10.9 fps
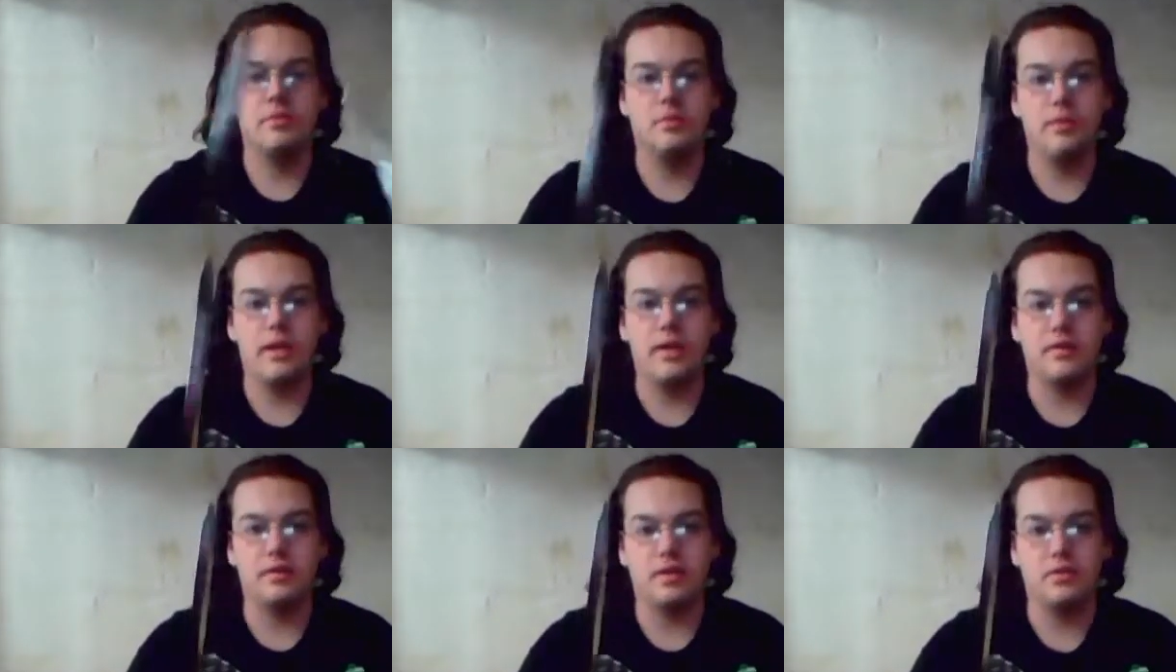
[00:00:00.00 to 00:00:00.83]
pull it out
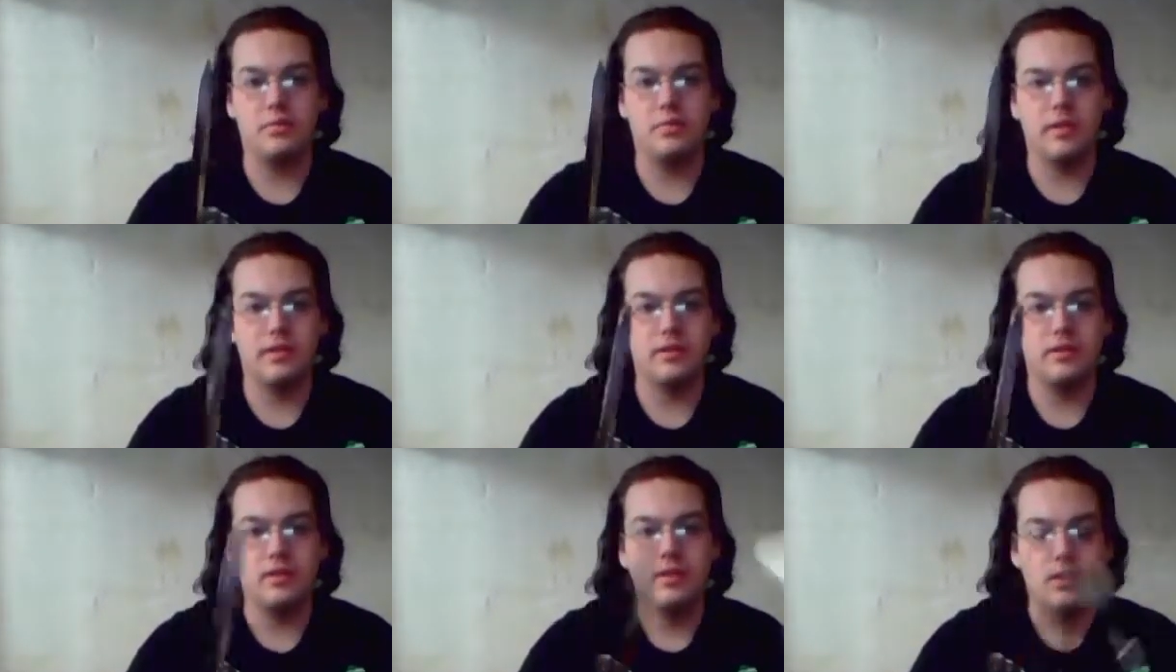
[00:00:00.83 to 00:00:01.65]
and it's got 2 blades.
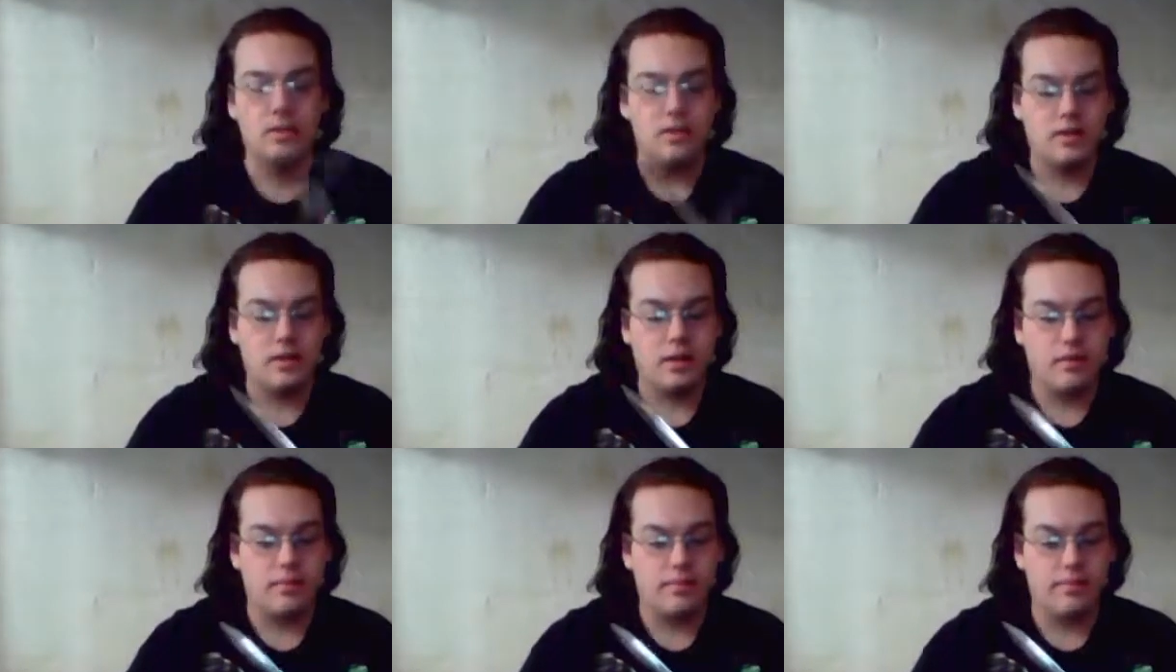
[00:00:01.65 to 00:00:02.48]

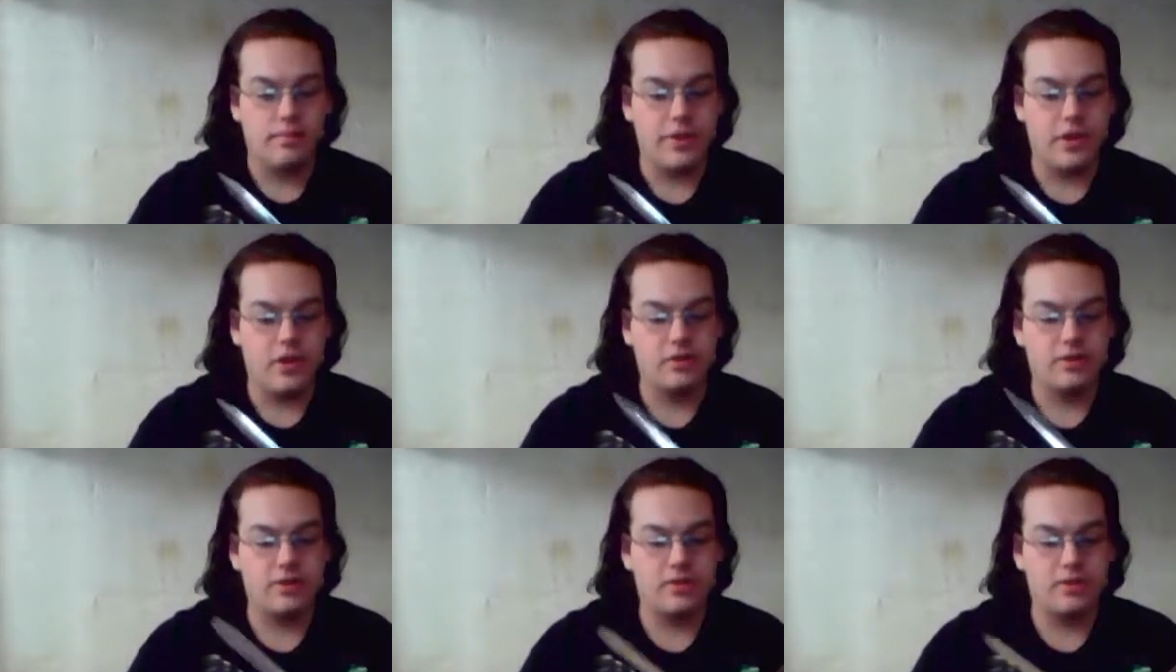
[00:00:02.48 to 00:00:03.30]
They are
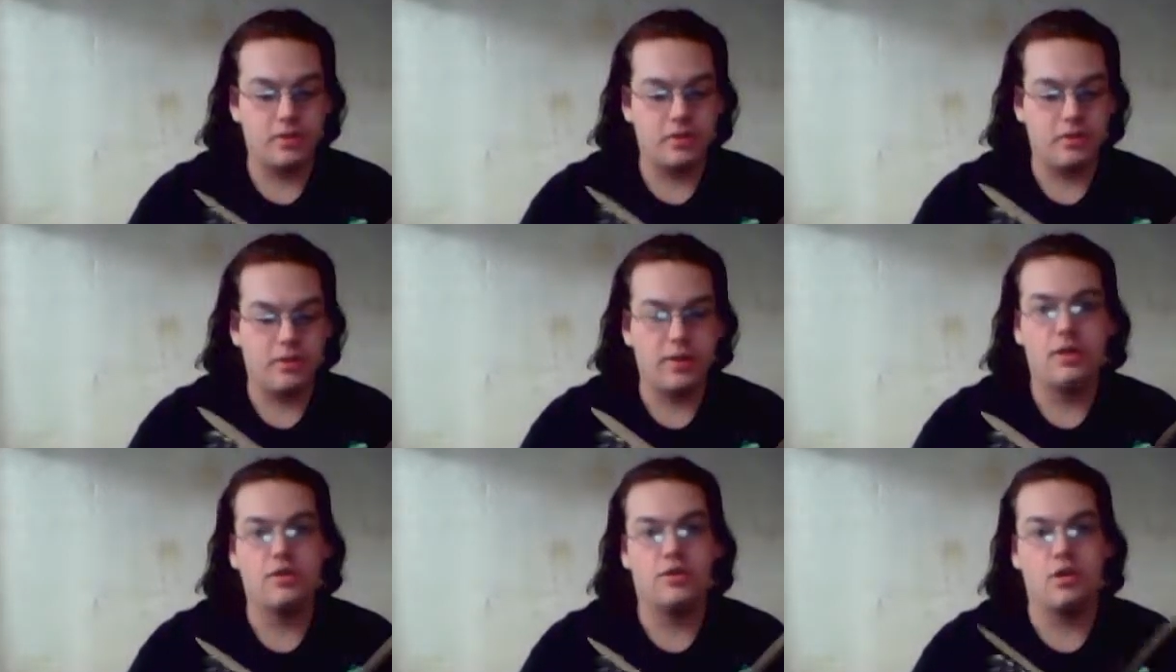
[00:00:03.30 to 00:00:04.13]
stainless steel. They're
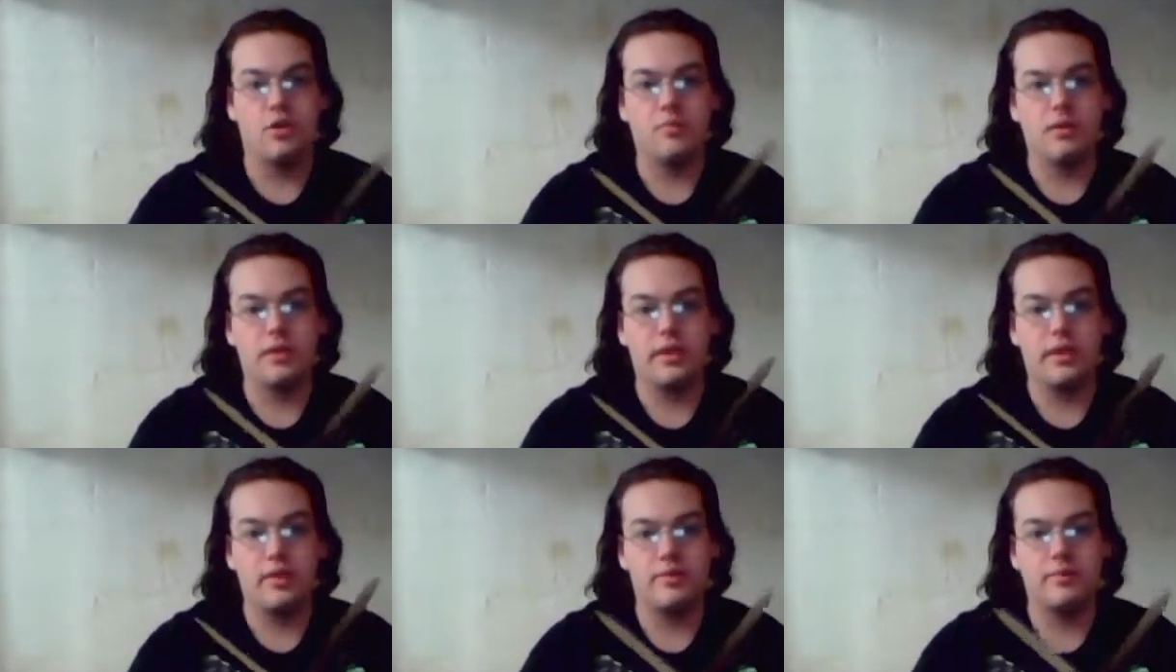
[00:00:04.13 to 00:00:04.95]
not sharp or
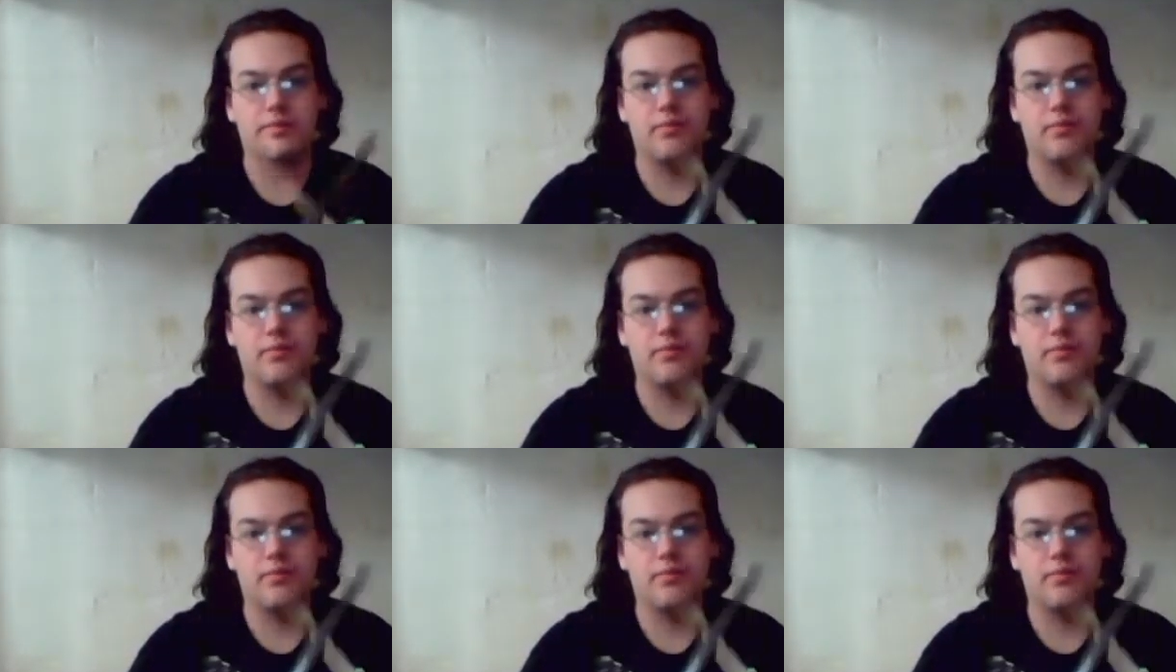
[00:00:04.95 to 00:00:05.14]
anything.